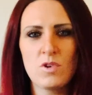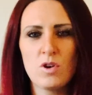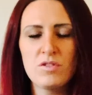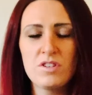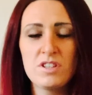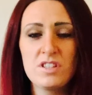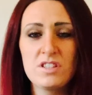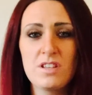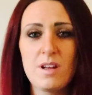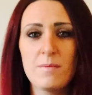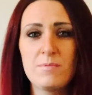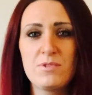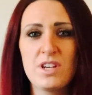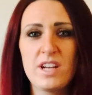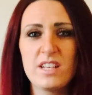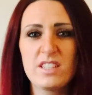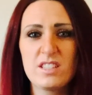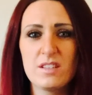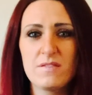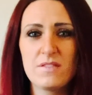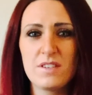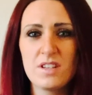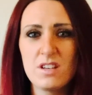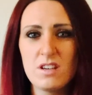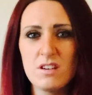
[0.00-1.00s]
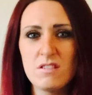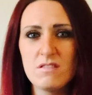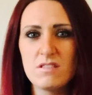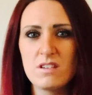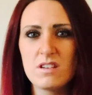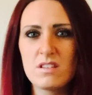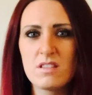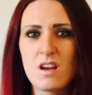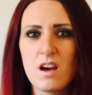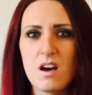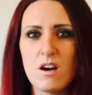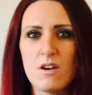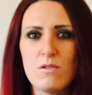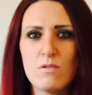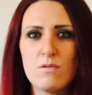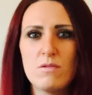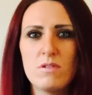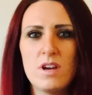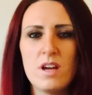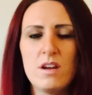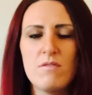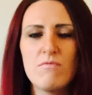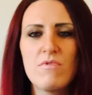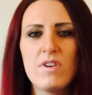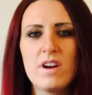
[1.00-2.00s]
On the subject of the union, though,
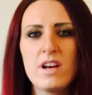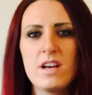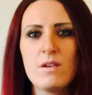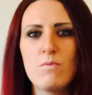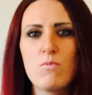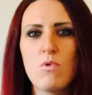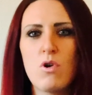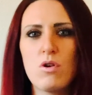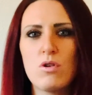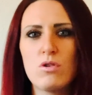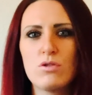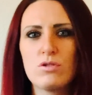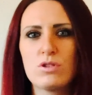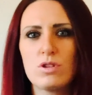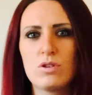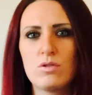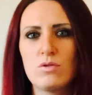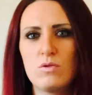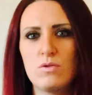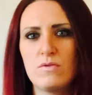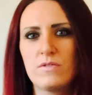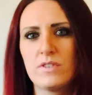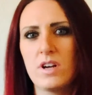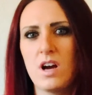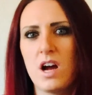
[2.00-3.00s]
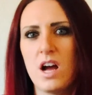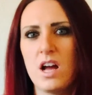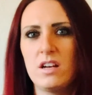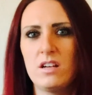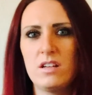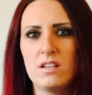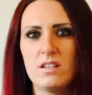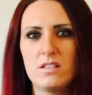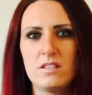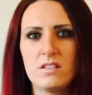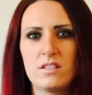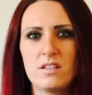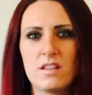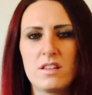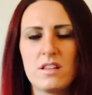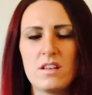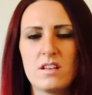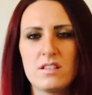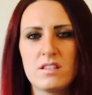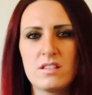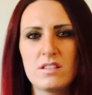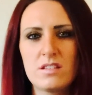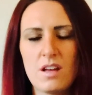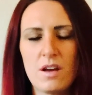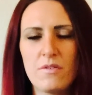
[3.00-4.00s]
it really was Northern Ireland
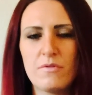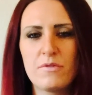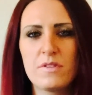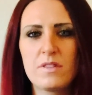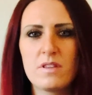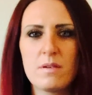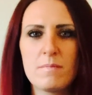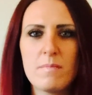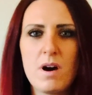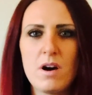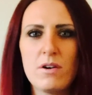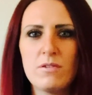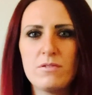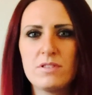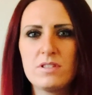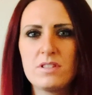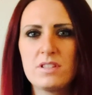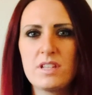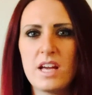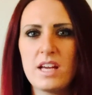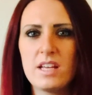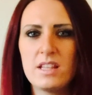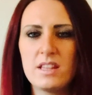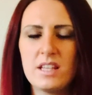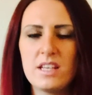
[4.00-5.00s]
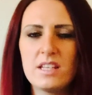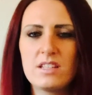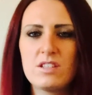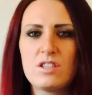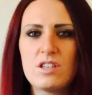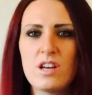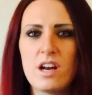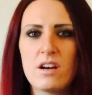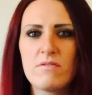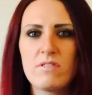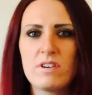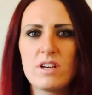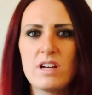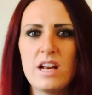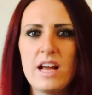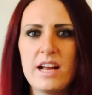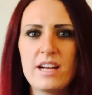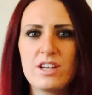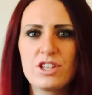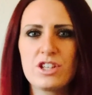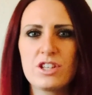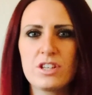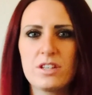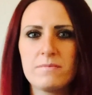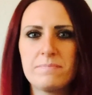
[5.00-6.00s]
that suffered the most in this general
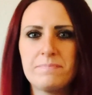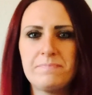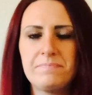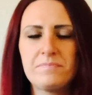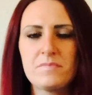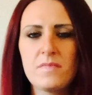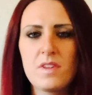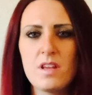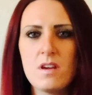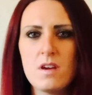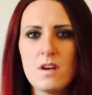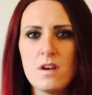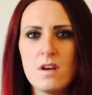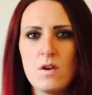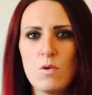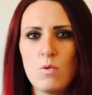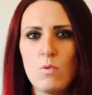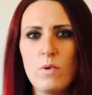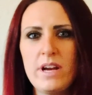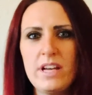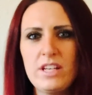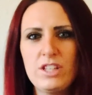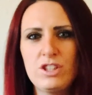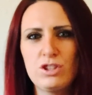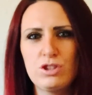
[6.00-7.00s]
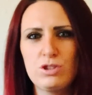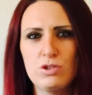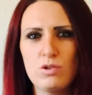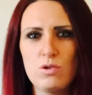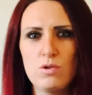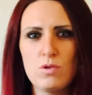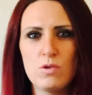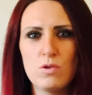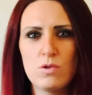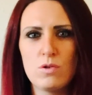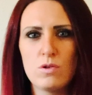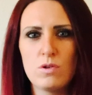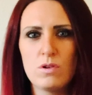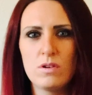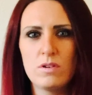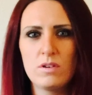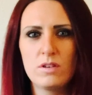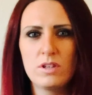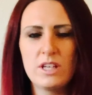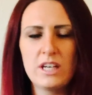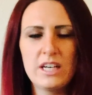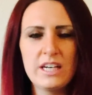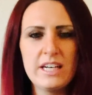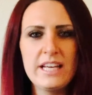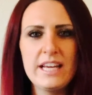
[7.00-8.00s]
election. We saw
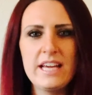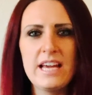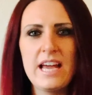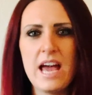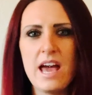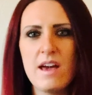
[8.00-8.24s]
clear